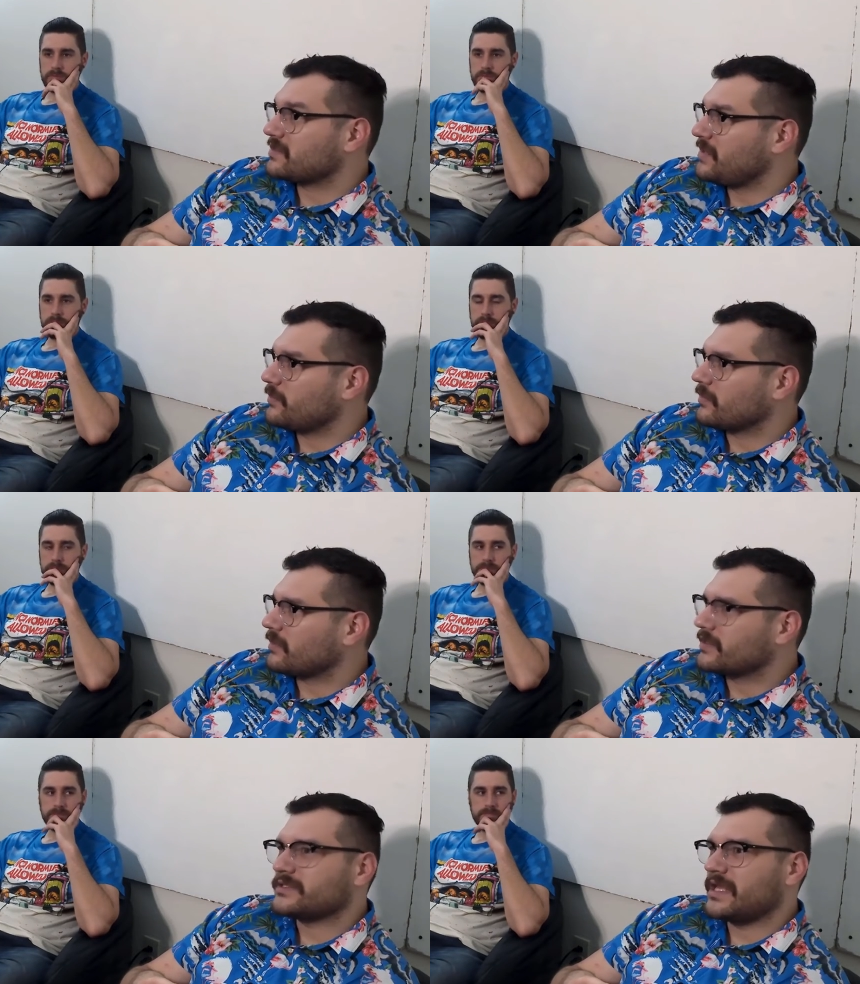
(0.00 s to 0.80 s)
Speaker 1: the
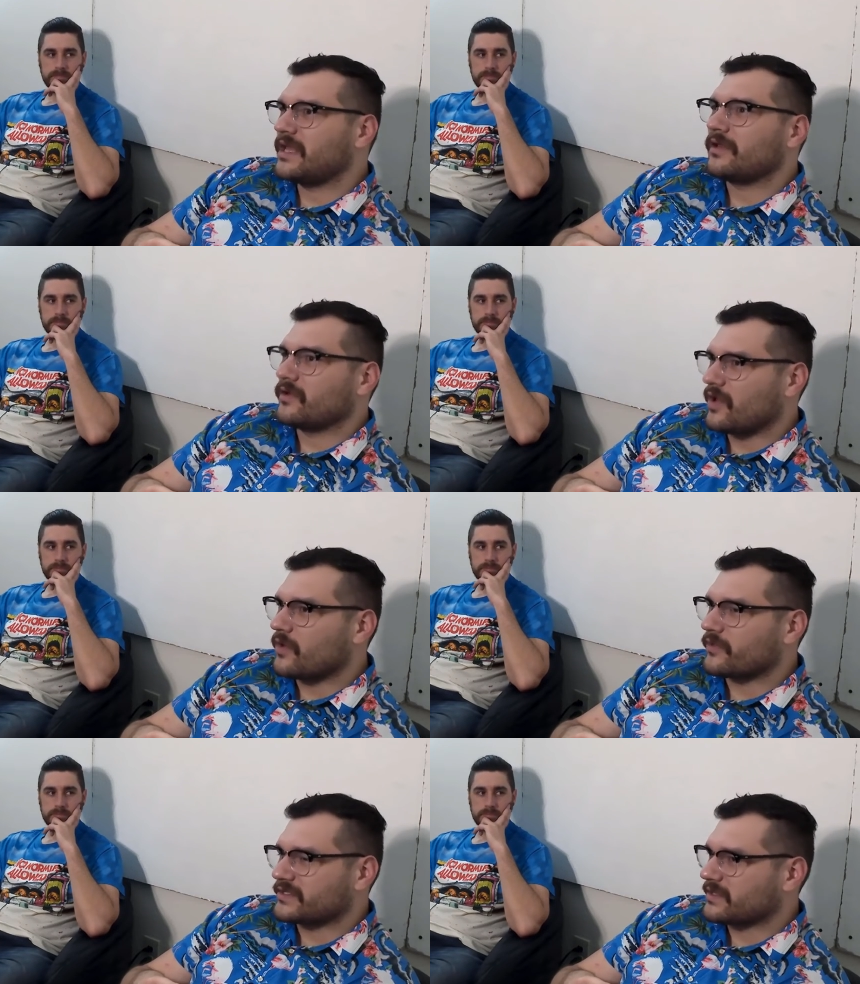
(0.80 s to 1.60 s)
people are saying
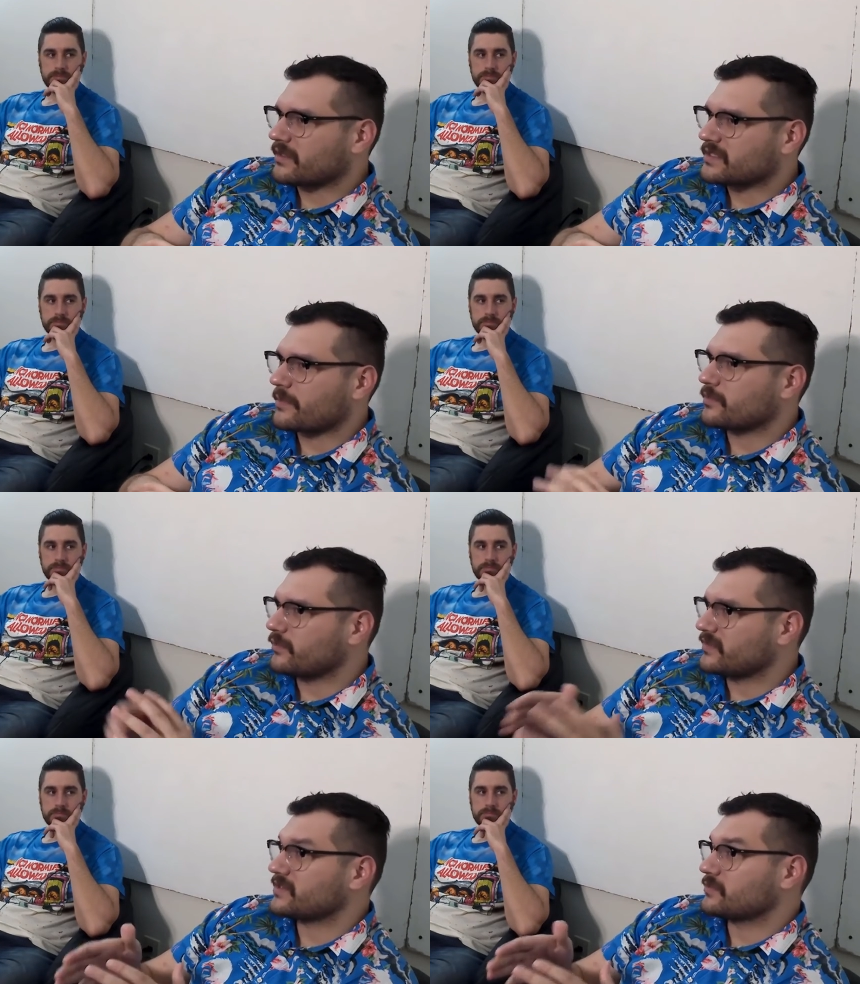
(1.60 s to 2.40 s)
no. That's not
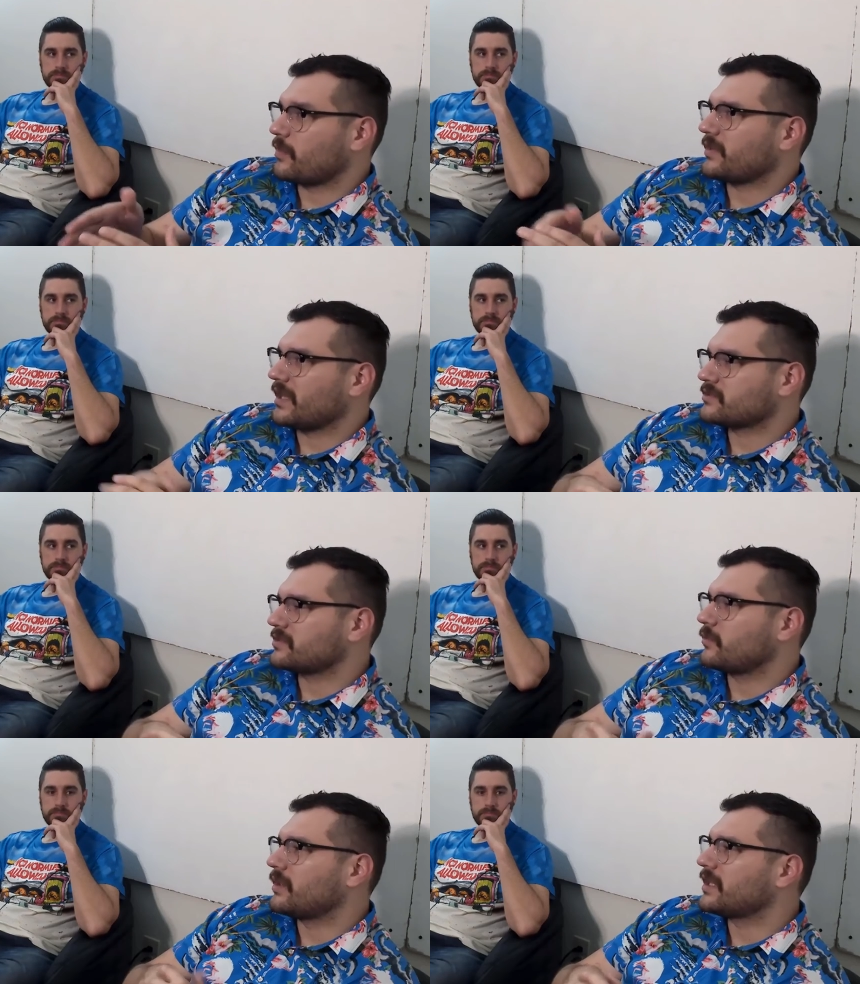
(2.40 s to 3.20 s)
acceptable. This is what we
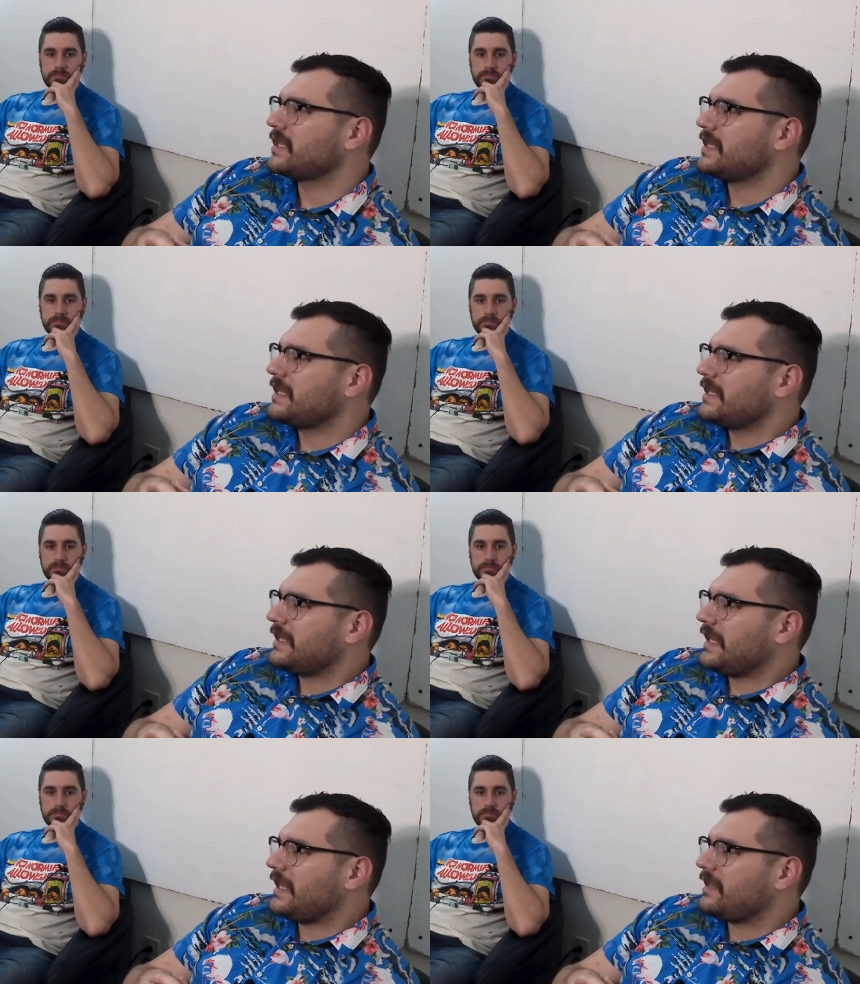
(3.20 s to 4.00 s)
actually want."
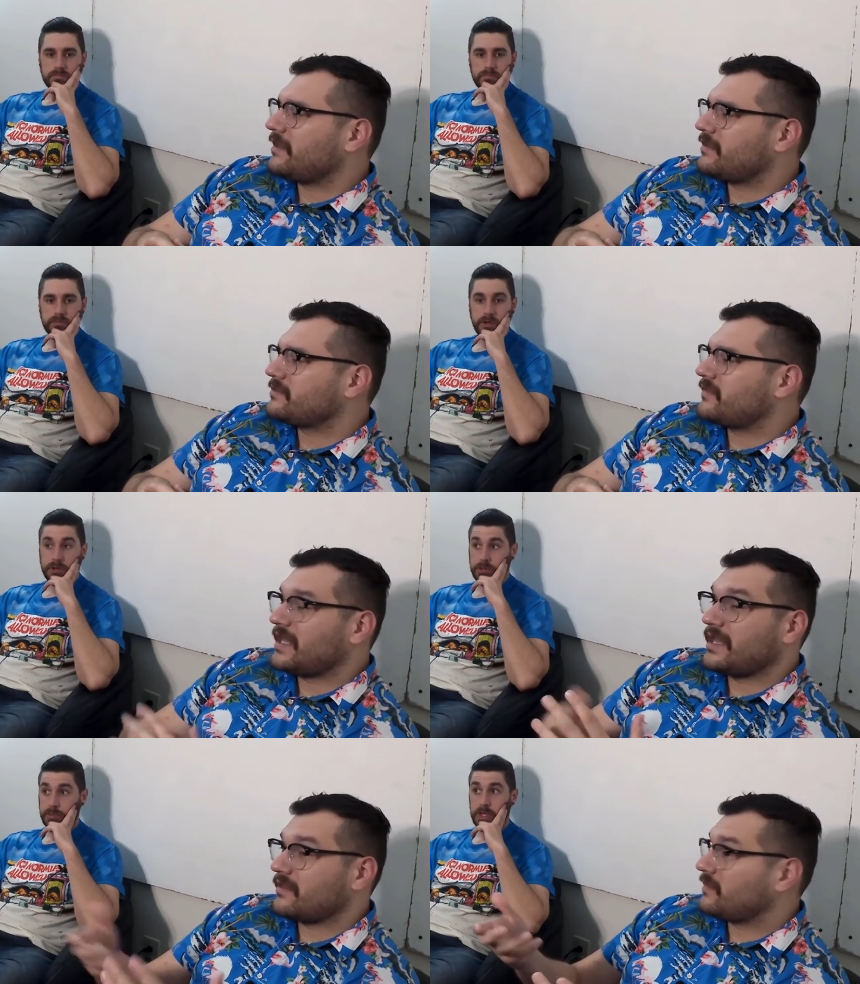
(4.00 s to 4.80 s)
And very
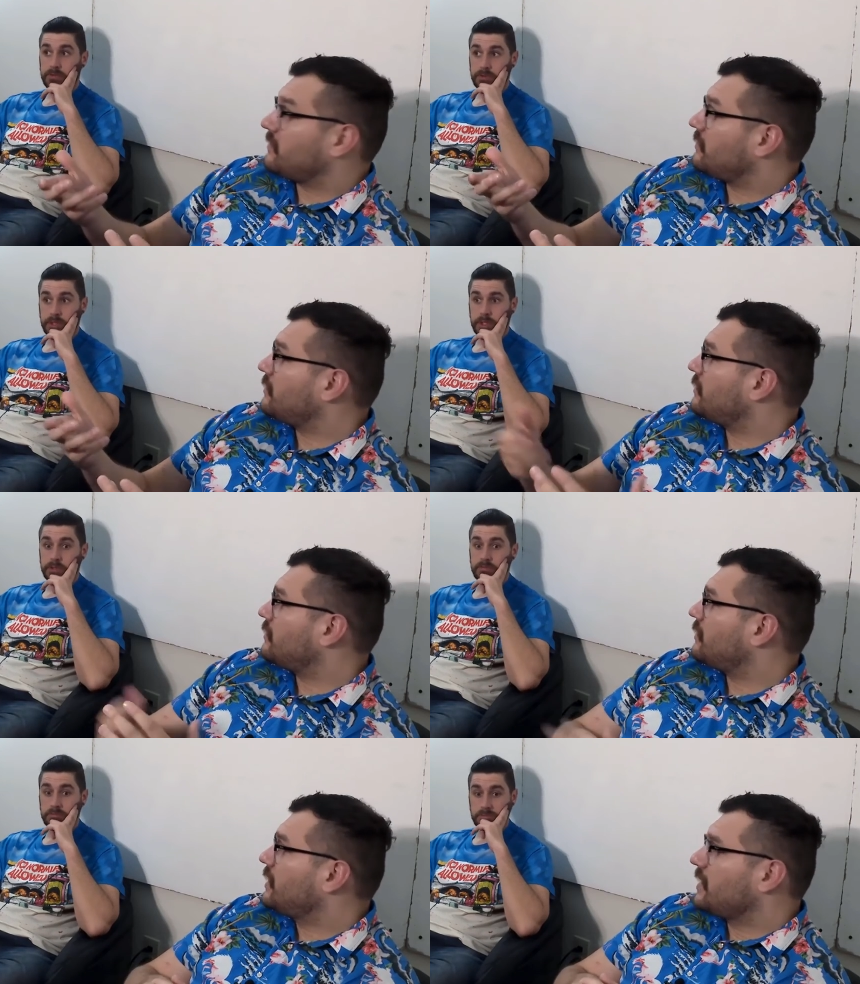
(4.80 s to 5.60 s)
they,
Speaker 2: respectfully
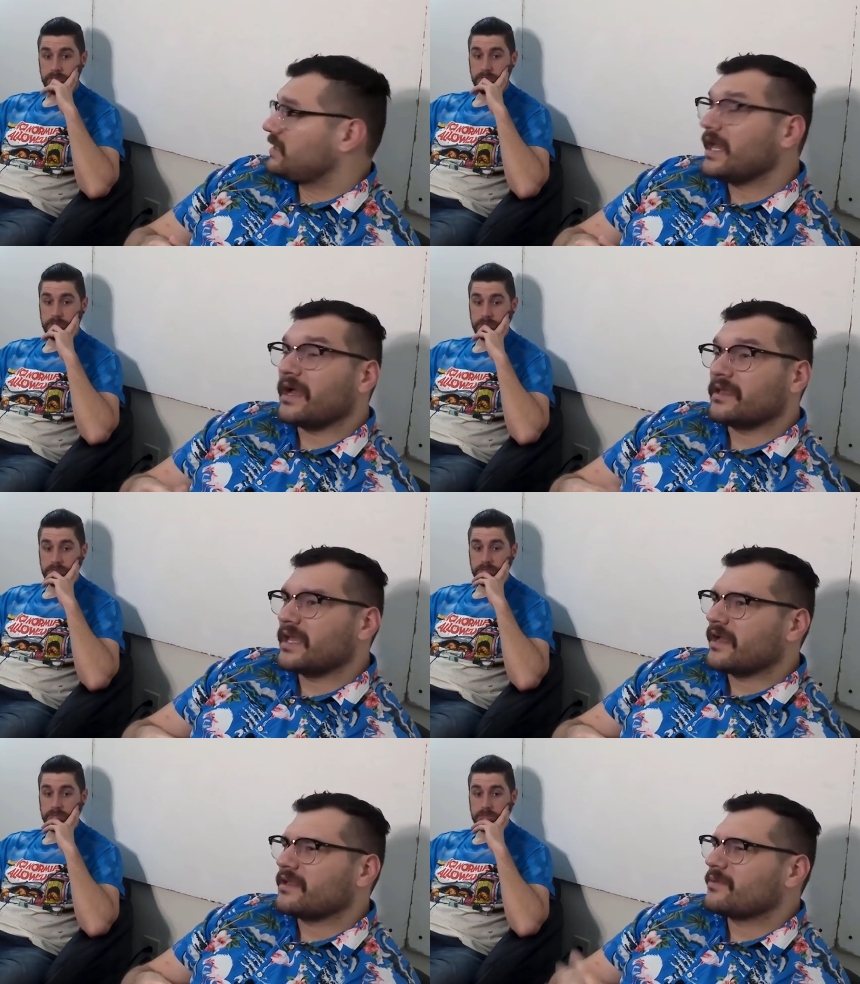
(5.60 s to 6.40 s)
done.
Speaker 1: Yeah,
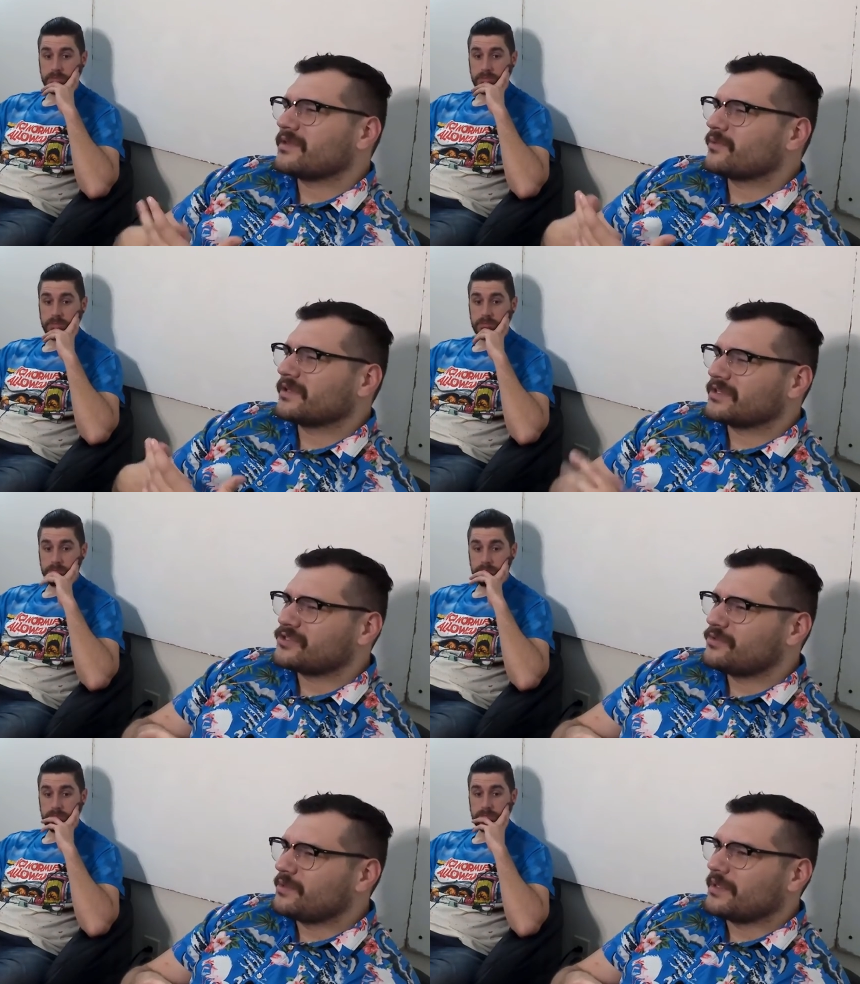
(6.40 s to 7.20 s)
yeah, yeah. They weren't like
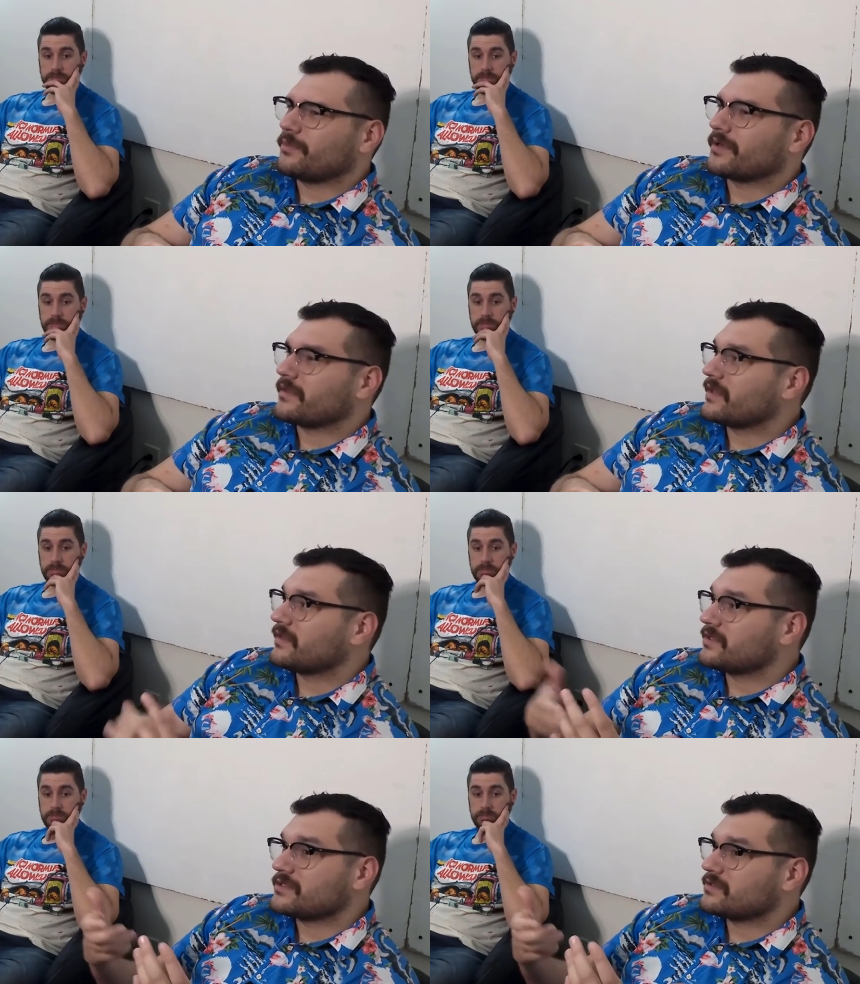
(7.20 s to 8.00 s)
shooting people or
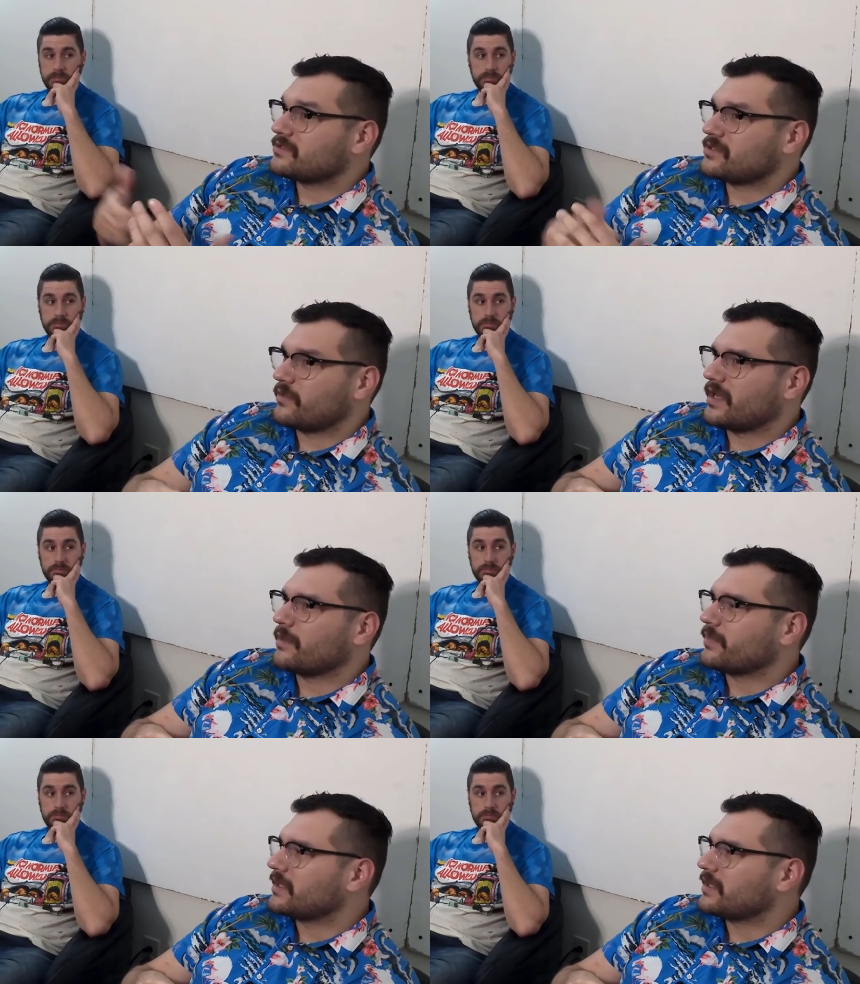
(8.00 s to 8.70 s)
anything. They just showed up